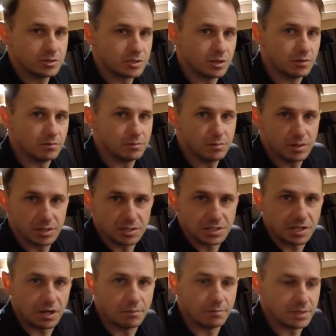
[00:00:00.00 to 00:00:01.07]
So you can
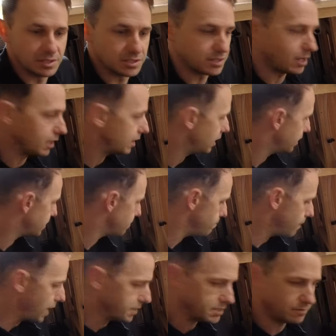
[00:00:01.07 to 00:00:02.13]
see I'm inside here. It's a
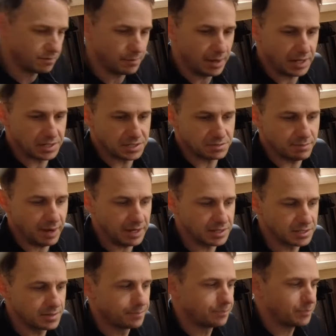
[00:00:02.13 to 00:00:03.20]
massive amount of
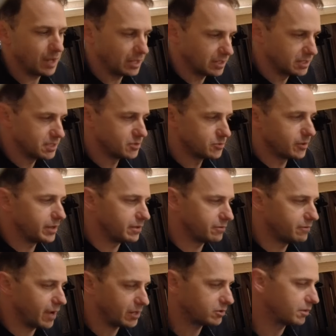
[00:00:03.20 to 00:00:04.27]
space, and this is where the
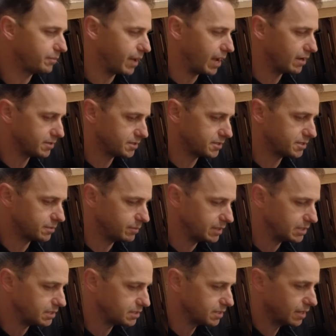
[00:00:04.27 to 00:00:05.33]
factory power system
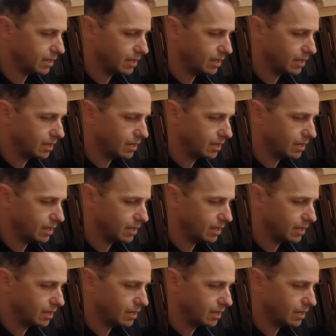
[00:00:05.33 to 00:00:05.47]
is,